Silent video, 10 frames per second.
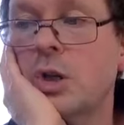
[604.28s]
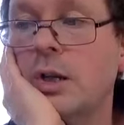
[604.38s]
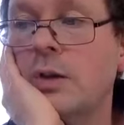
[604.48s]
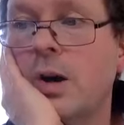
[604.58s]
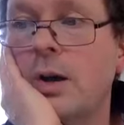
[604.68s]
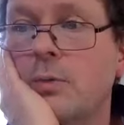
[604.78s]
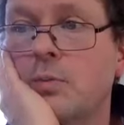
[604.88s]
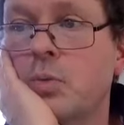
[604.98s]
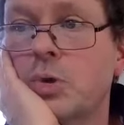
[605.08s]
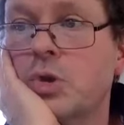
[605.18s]
leave, I
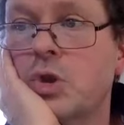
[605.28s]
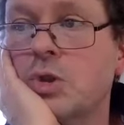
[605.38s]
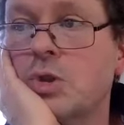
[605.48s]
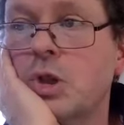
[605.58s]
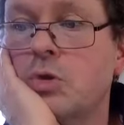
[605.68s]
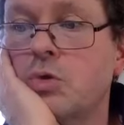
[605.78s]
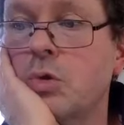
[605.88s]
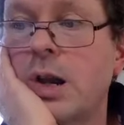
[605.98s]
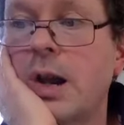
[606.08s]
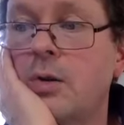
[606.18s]
was just
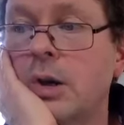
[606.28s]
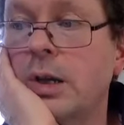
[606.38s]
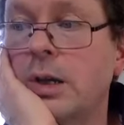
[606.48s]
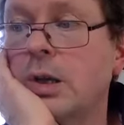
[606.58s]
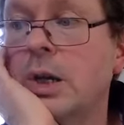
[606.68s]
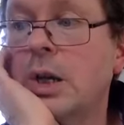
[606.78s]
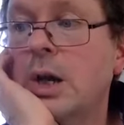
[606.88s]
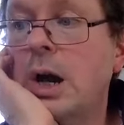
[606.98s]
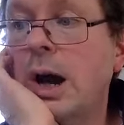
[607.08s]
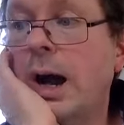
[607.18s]
extraordinarily
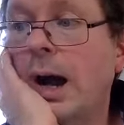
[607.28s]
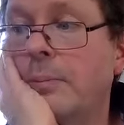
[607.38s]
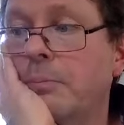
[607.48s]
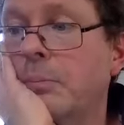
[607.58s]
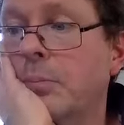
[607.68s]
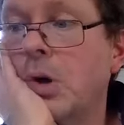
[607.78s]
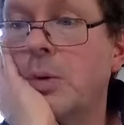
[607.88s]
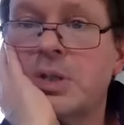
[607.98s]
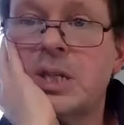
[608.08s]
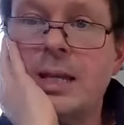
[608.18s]

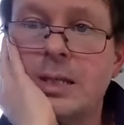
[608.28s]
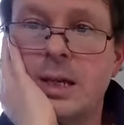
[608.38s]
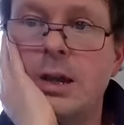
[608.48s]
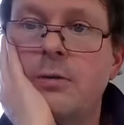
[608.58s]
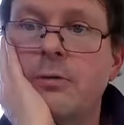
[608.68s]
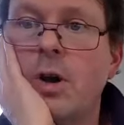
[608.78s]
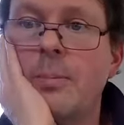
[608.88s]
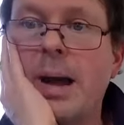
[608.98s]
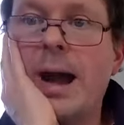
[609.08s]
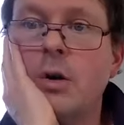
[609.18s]
obsessive
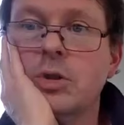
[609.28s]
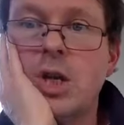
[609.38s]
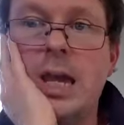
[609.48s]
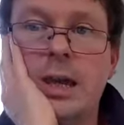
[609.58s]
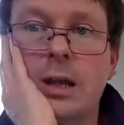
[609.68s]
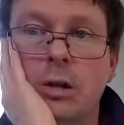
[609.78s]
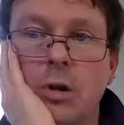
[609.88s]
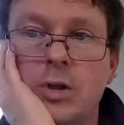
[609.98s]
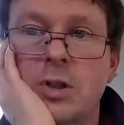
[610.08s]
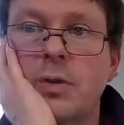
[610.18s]
about taking
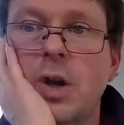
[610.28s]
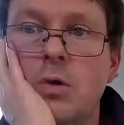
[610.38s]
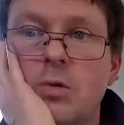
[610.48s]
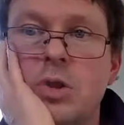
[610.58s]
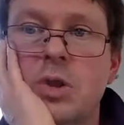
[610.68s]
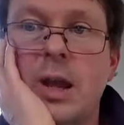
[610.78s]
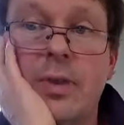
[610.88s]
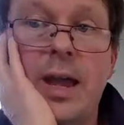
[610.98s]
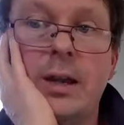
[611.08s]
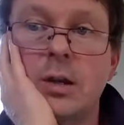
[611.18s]
lots of notes
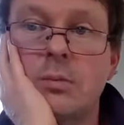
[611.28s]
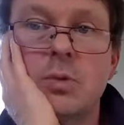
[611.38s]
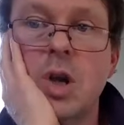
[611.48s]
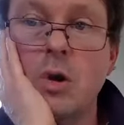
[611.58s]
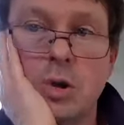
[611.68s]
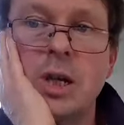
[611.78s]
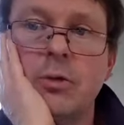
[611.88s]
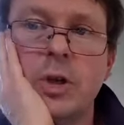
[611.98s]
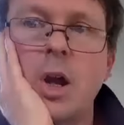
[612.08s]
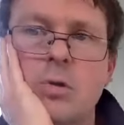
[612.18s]
and then
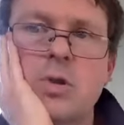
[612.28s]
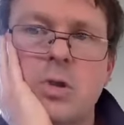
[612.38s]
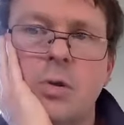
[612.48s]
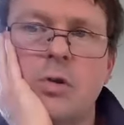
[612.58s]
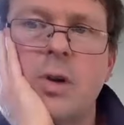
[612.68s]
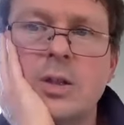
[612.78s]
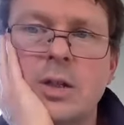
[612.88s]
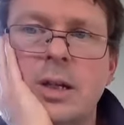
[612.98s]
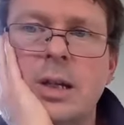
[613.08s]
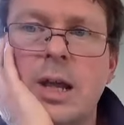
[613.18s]
noting the notes, sort of
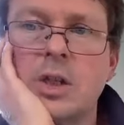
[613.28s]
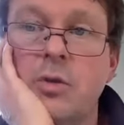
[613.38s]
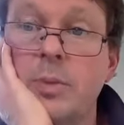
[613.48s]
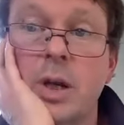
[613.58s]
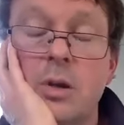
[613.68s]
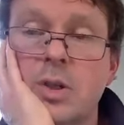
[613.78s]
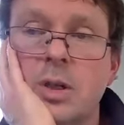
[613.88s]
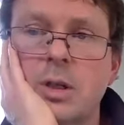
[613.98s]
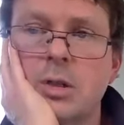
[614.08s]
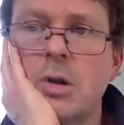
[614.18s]
creating an index from the notes.
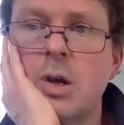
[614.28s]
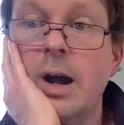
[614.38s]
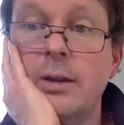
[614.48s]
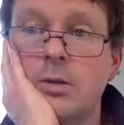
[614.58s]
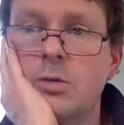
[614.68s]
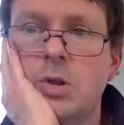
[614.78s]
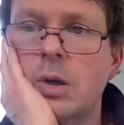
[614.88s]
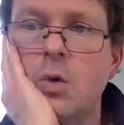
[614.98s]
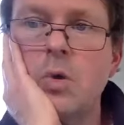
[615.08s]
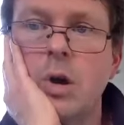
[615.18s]
And I
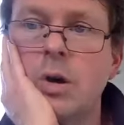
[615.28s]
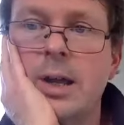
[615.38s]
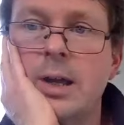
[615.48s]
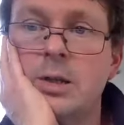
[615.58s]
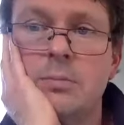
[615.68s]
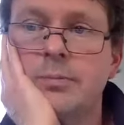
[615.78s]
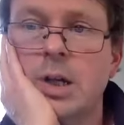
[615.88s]
do it all longhand.